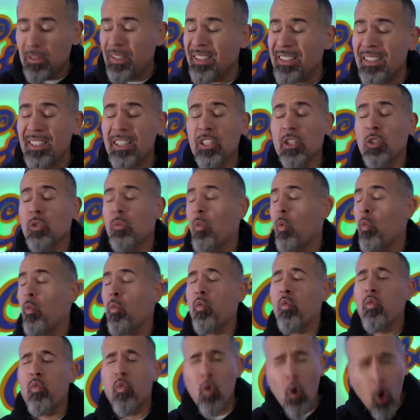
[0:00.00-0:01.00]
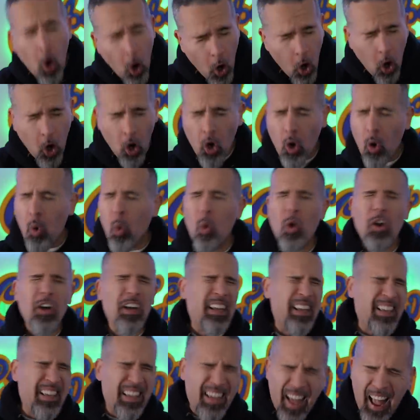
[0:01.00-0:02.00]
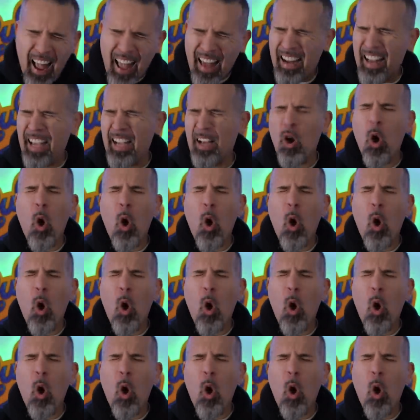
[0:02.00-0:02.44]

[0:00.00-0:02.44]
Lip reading: This is raw, organic,